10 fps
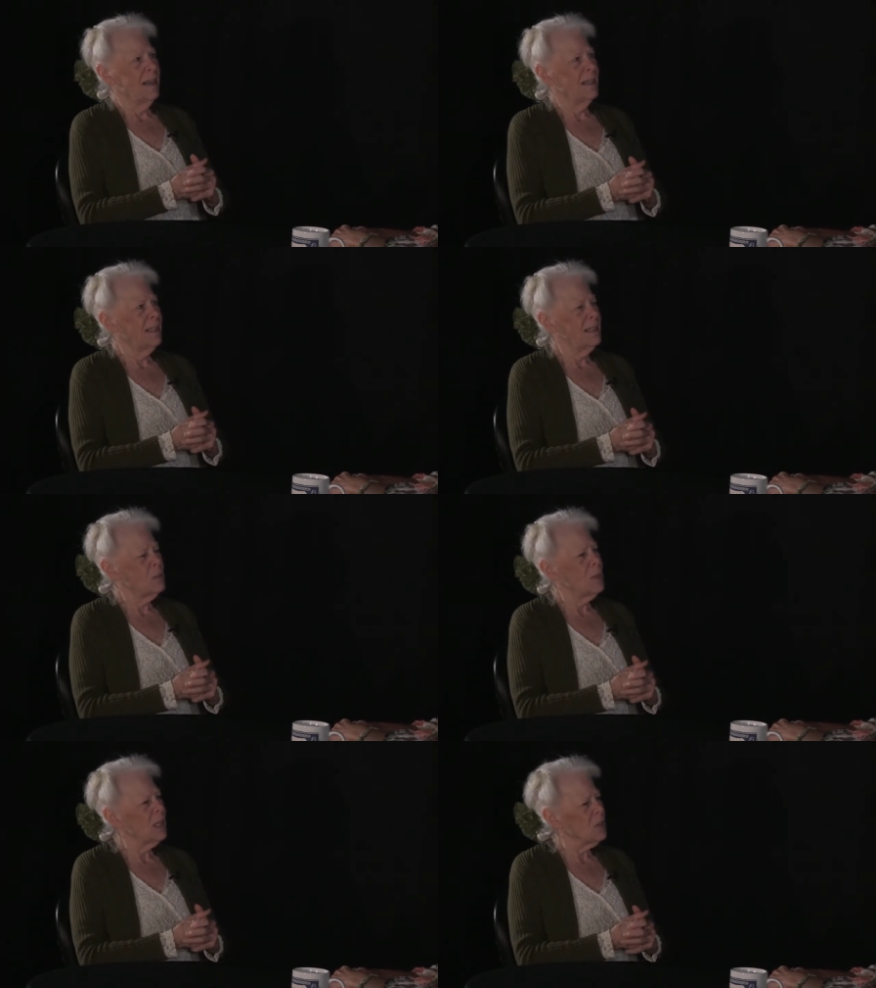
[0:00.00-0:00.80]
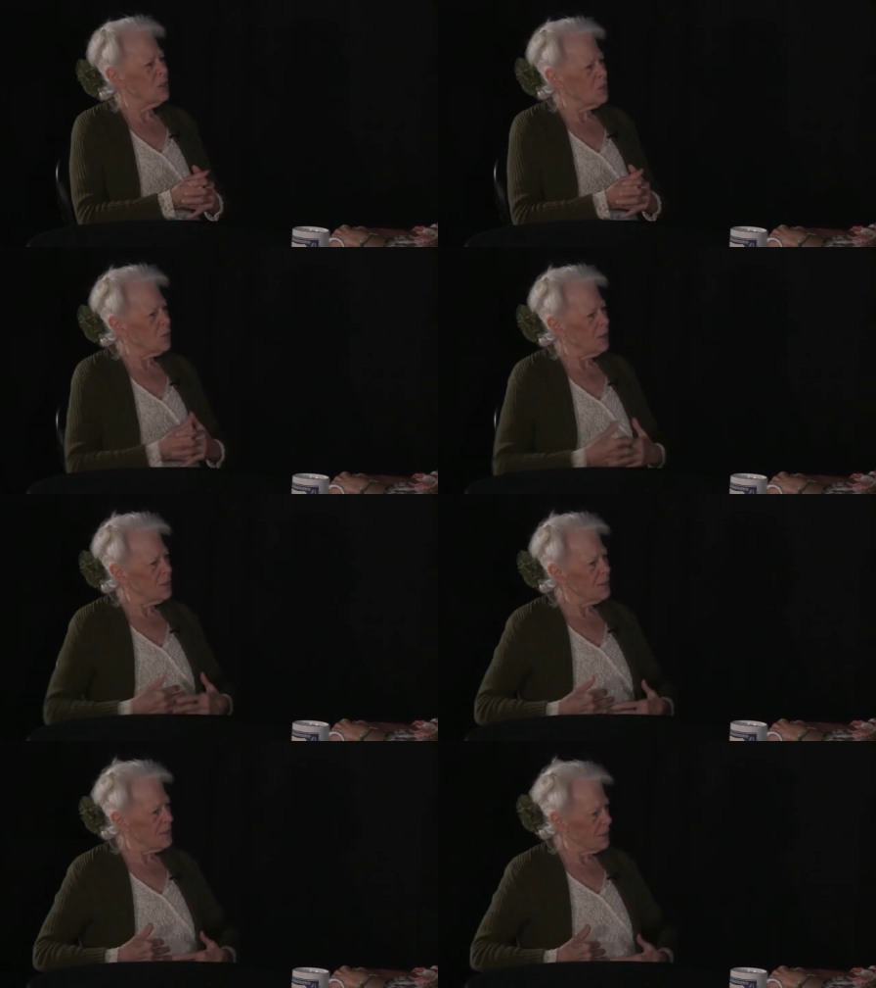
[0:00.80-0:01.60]
I guess we can just
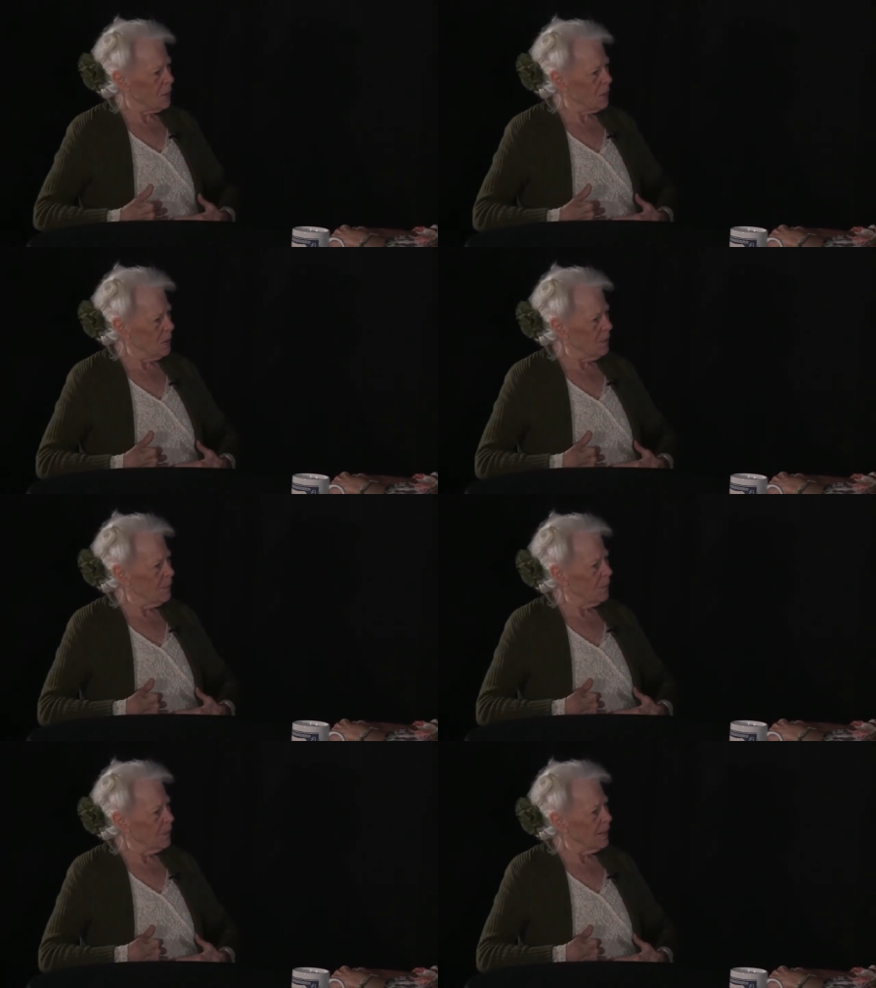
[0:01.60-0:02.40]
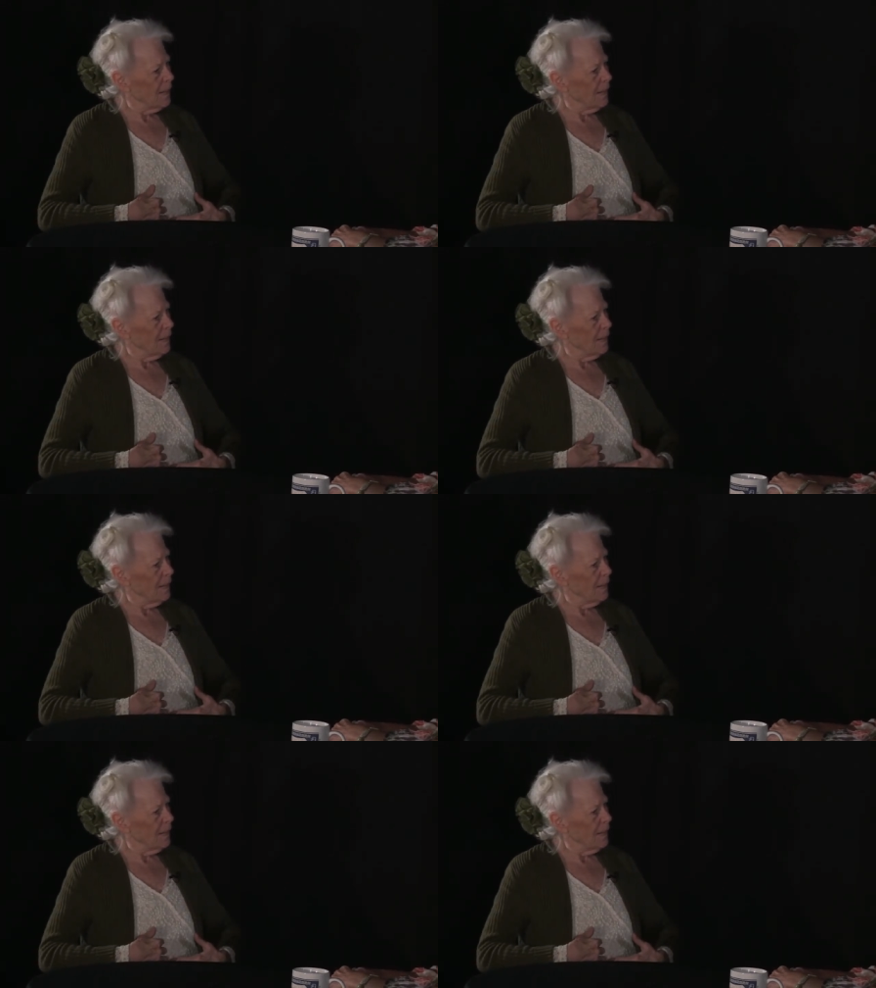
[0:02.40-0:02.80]
trust the soul. Mm-hmm.